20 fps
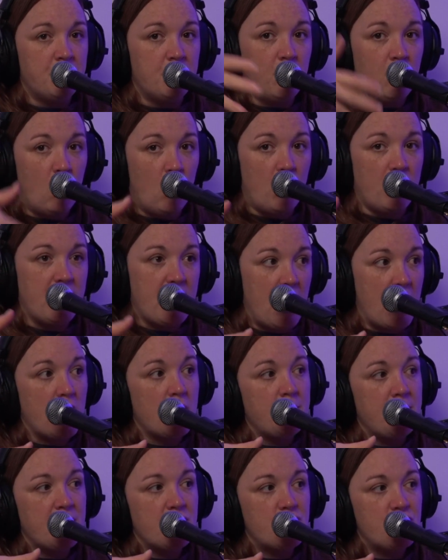more the
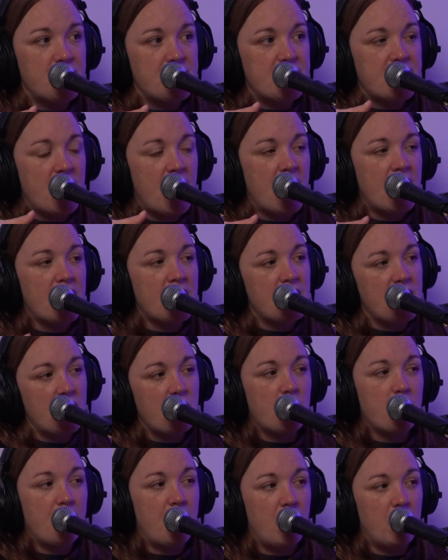elementary side, and the
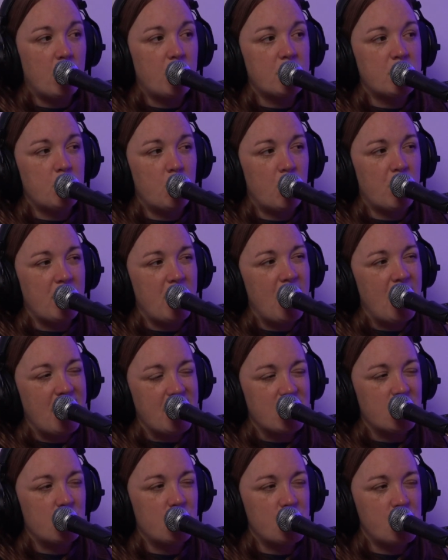other part was more the
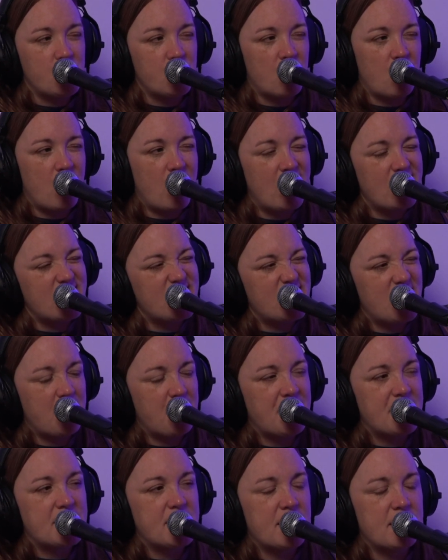high school, junior high. Does
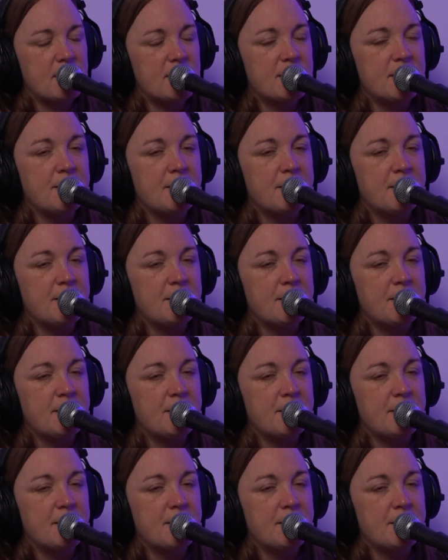that make sense?